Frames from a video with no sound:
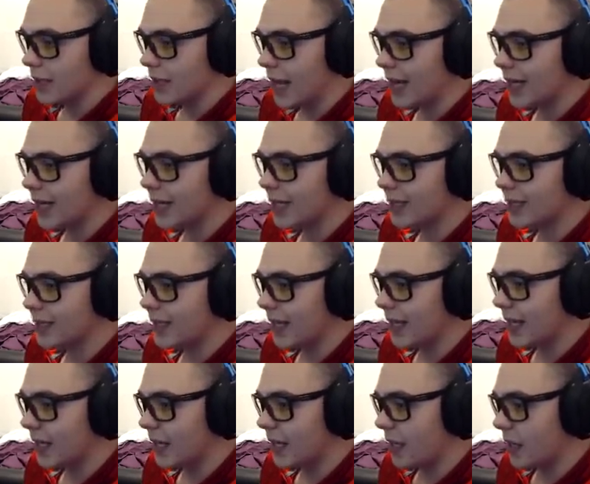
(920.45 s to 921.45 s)
2nd and
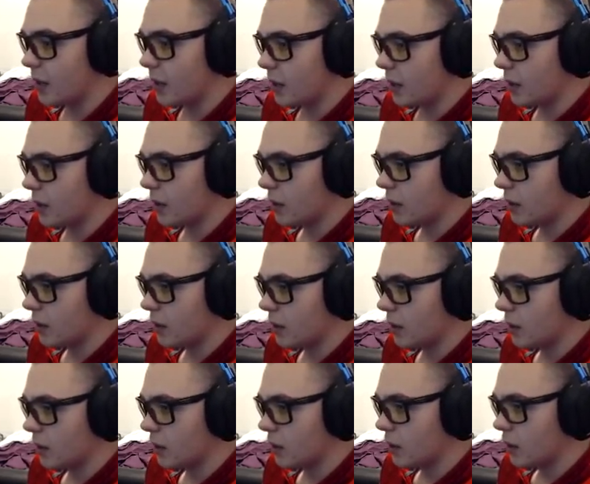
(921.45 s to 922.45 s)
10 here.
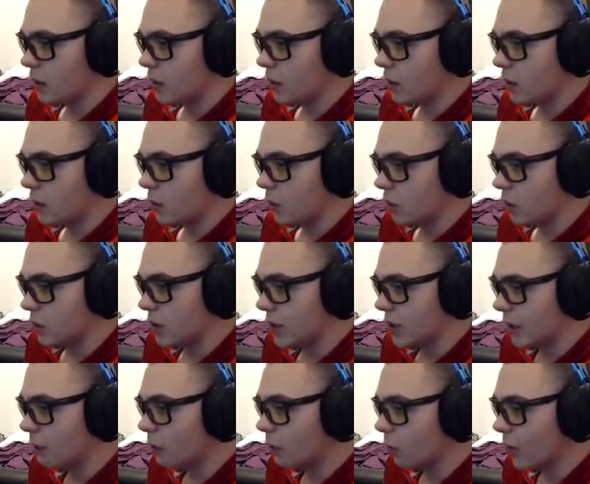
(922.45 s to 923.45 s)
We'll
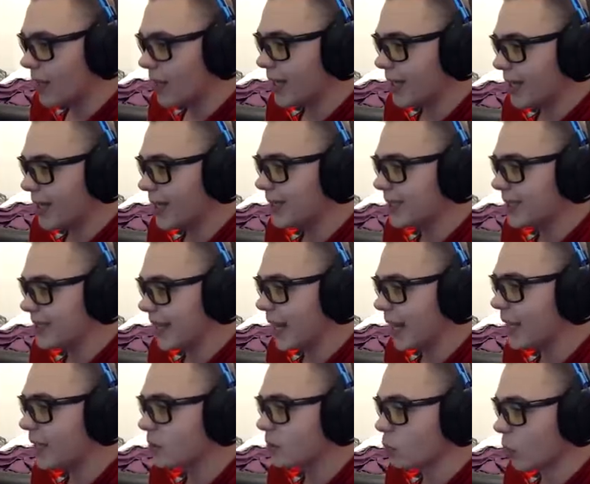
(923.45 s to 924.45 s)
see what we can get
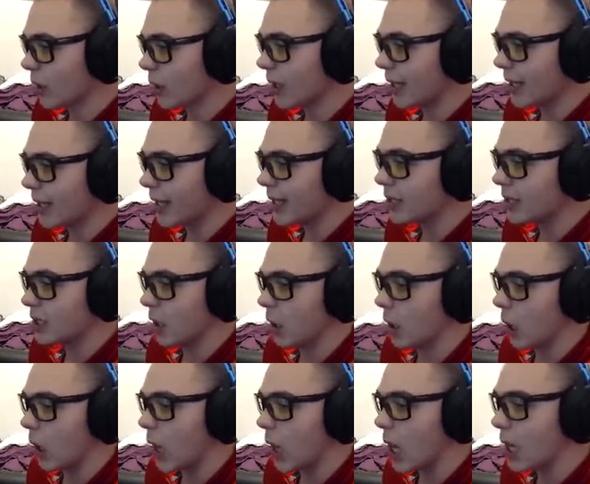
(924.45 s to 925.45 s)
done as we're going to get it
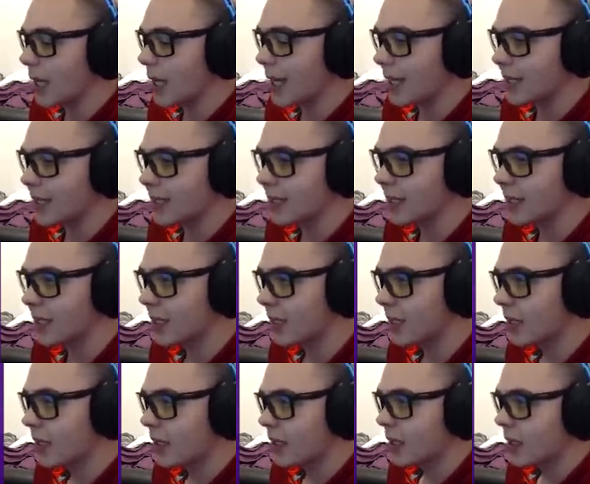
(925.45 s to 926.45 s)
to Lockett.
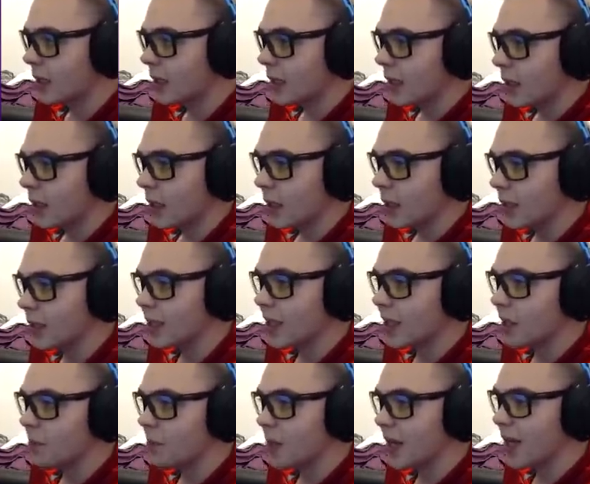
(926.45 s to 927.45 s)
And
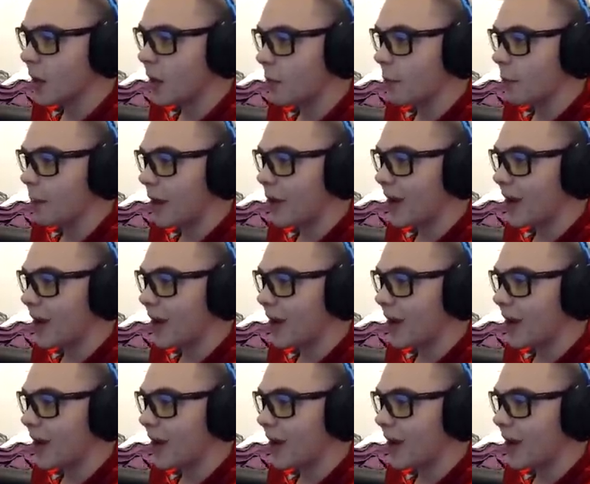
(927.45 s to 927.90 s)
he's going to pick up